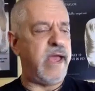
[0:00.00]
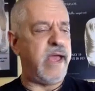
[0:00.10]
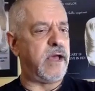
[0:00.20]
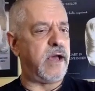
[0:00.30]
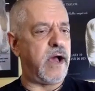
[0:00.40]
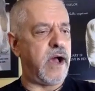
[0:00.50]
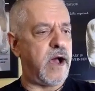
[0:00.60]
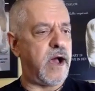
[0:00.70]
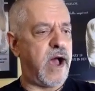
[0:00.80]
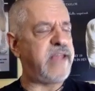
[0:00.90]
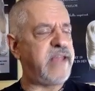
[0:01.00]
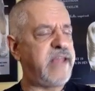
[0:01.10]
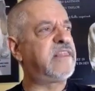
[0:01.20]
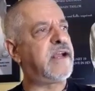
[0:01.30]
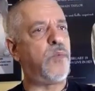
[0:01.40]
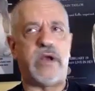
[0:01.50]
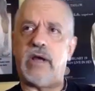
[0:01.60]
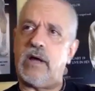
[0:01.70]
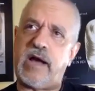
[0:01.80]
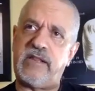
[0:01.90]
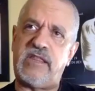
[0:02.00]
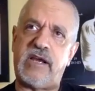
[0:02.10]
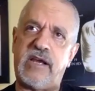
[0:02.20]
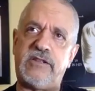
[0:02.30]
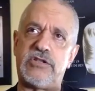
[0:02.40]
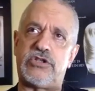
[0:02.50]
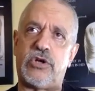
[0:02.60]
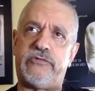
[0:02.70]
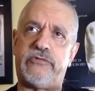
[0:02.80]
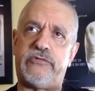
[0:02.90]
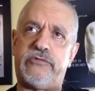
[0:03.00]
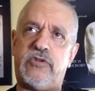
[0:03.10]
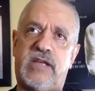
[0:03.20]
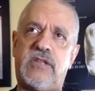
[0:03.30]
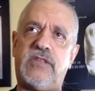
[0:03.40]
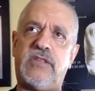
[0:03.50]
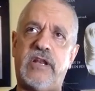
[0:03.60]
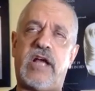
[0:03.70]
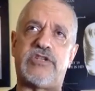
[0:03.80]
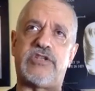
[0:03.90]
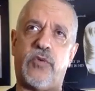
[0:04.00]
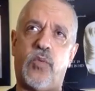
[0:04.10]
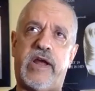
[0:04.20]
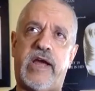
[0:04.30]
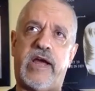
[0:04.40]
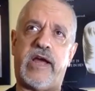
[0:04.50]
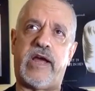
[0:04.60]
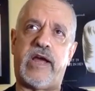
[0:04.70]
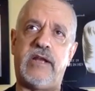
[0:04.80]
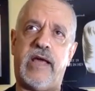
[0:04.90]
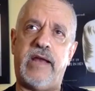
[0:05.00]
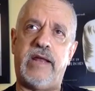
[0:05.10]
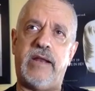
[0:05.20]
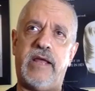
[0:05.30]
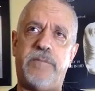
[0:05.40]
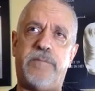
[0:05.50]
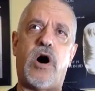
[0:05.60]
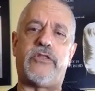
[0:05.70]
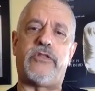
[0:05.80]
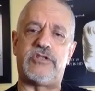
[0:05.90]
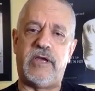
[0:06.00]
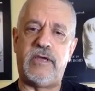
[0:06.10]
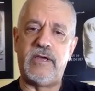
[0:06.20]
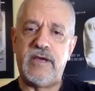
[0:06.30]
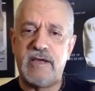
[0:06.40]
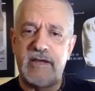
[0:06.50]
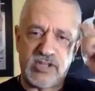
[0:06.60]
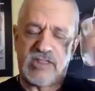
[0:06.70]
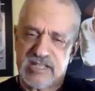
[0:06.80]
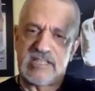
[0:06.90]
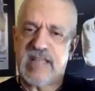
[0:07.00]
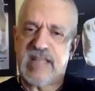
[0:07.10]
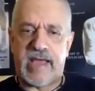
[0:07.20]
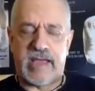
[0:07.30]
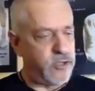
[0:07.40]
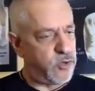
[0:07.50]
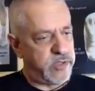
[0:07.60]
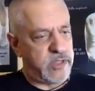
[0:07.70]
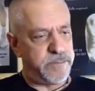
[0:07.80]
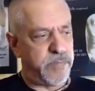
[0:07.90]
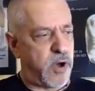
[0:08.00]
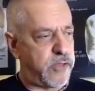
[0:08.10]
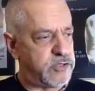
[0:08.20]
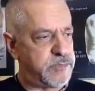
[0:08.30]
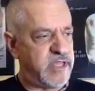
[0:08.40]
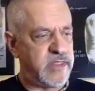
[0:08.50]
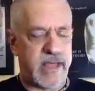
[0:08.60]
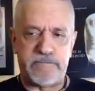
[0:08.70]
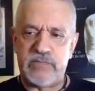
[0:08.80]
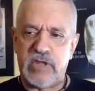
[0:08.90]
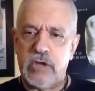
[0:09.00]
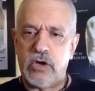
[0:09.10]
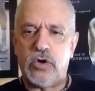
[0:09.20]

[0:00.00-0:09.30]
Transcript: And I think I deserve to be kicked in the nuts for what I did. And it bothers me to this day. It bothers me that